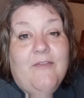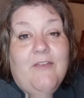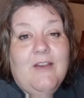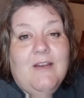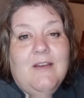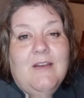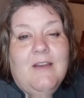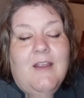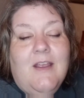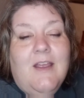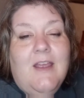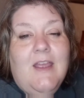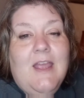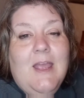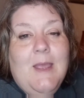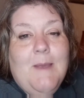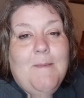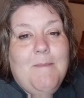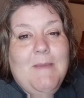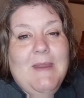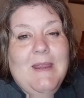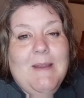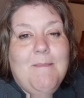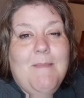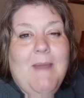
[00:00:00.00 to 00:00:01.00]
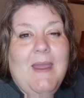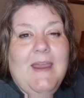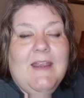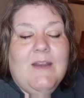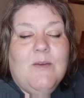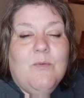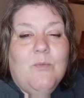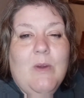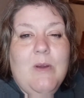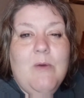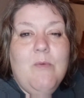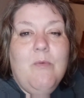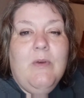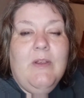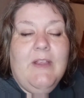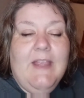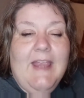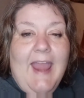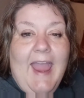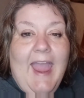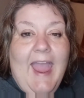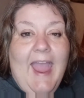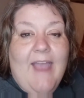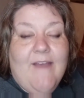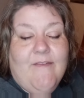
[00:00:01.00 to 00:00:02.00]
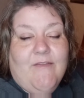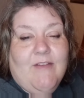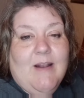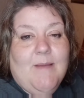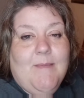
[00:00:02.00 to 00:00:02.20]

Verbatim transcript: And me and Megan, we really haven't.